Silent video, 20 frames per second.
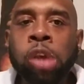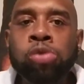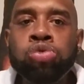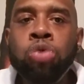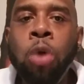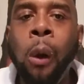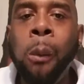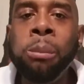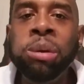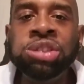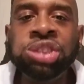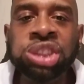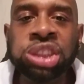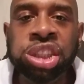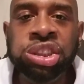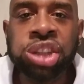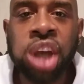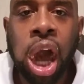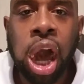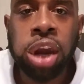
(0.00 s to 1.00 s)
Well, Miss
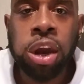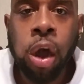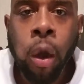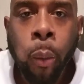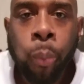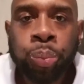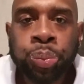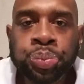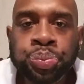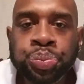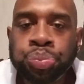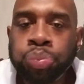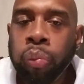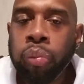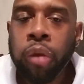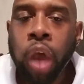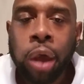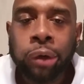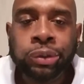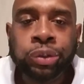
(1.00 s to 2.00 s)
Kenyata,
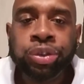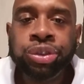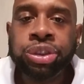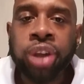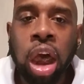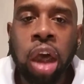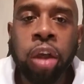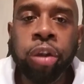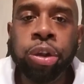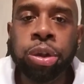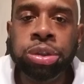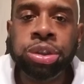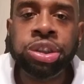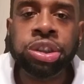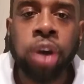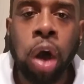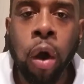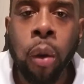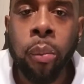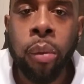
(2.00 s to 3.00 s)
thank you
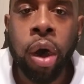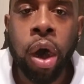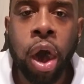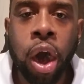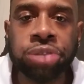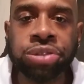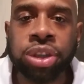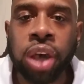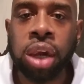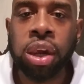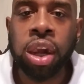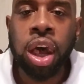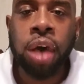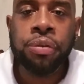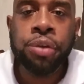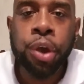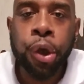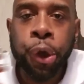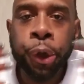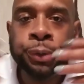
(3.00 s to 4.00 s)
so much. I love
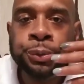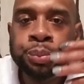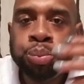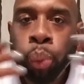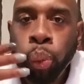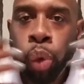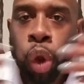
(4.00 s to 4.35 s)
you.